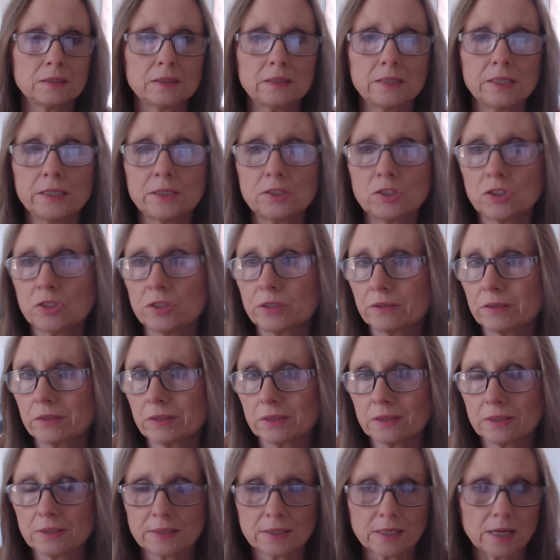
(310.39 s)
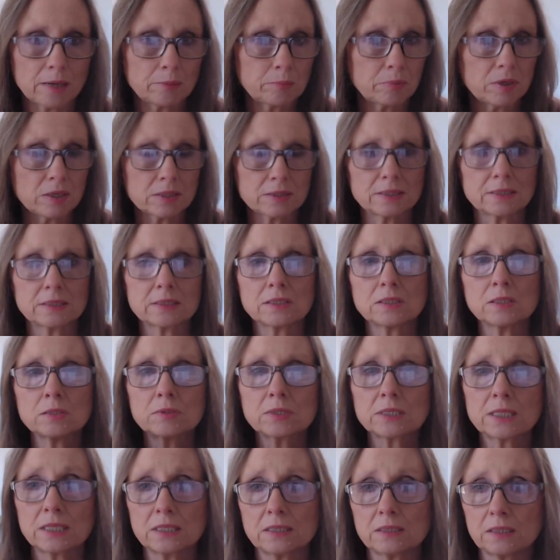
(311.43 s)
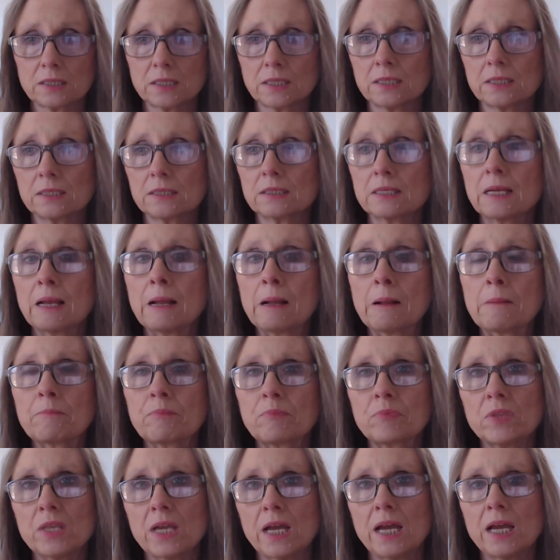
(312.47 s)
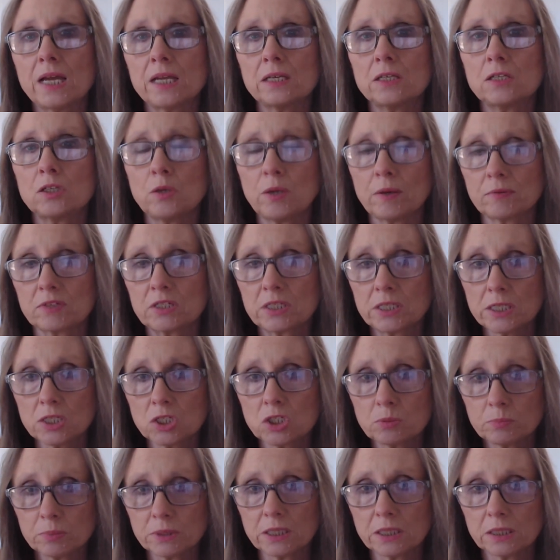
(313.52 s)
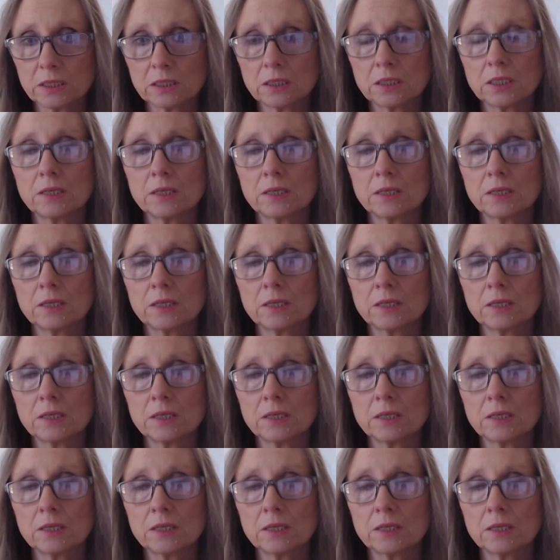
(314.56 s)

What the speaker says: engineering and design process and those kind of things that you have to teach at the beginning of the year.